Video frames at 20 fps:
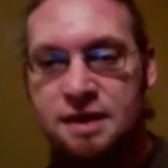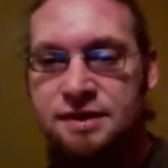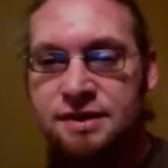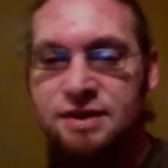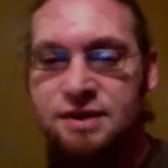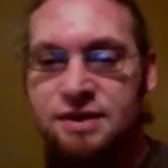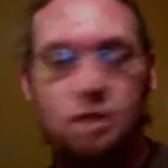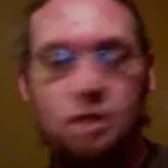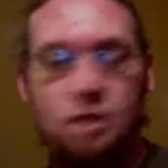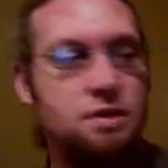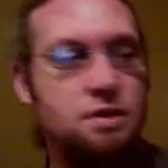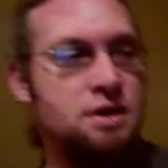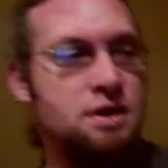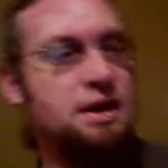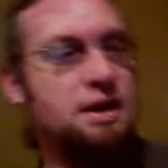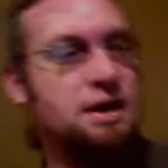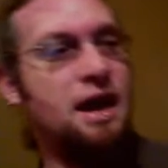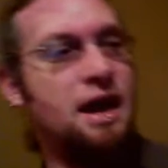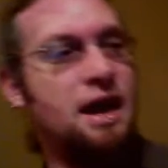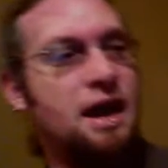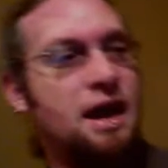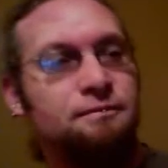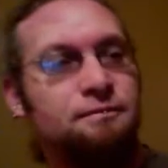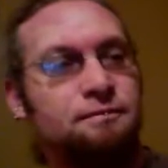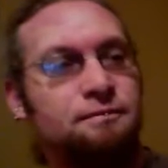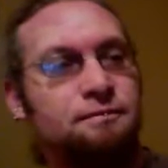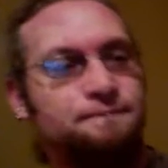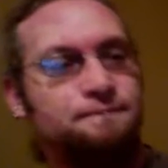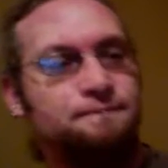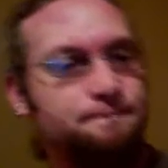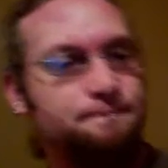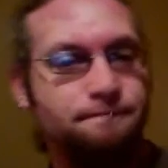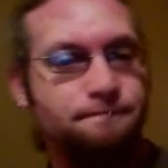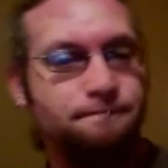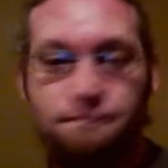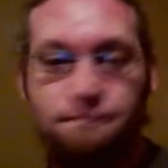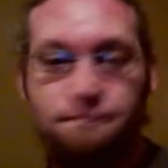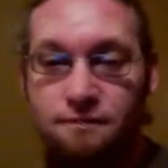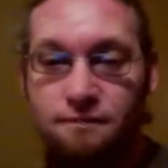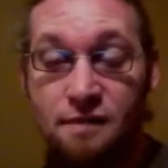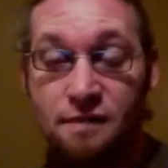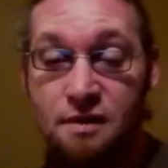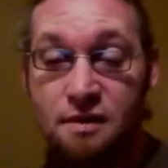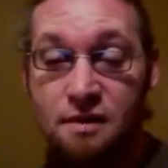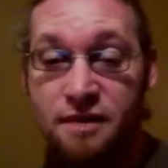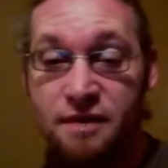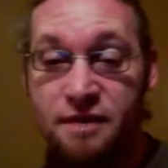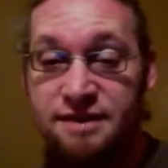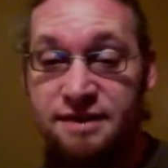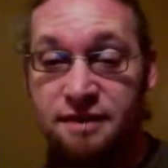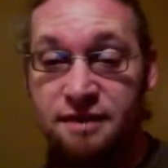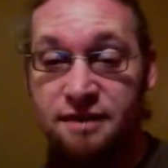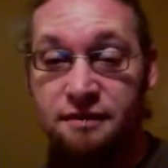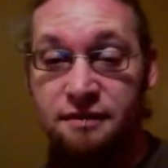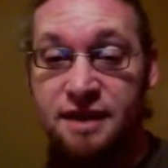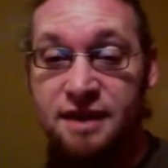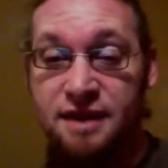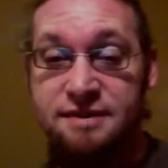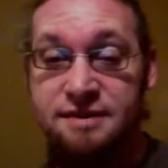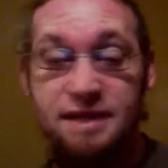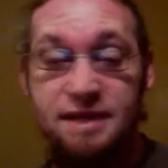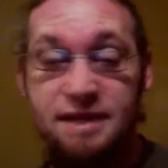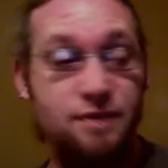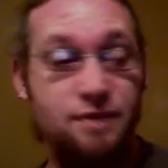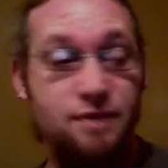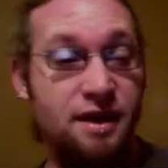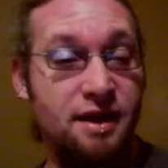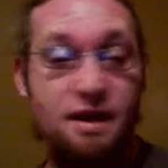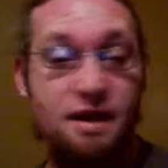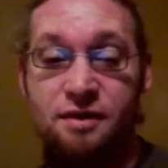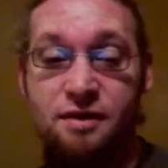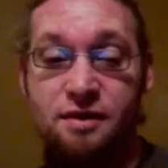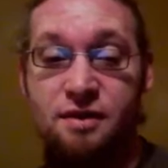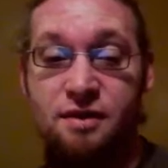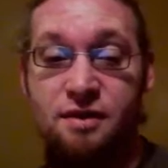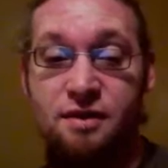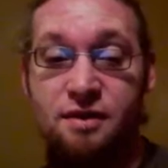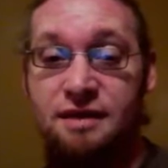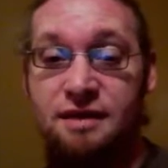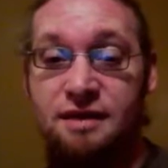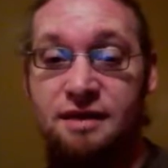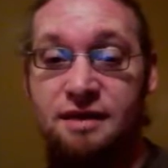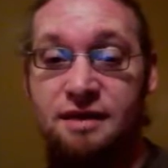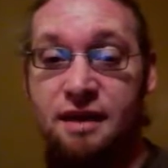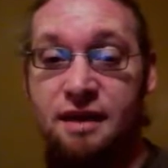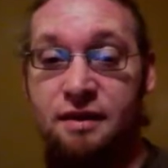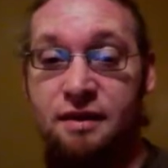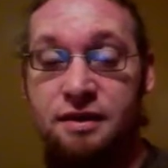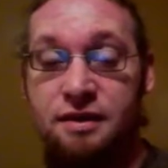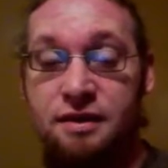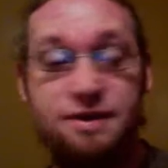So, well, that's it. That's what I got going on today there.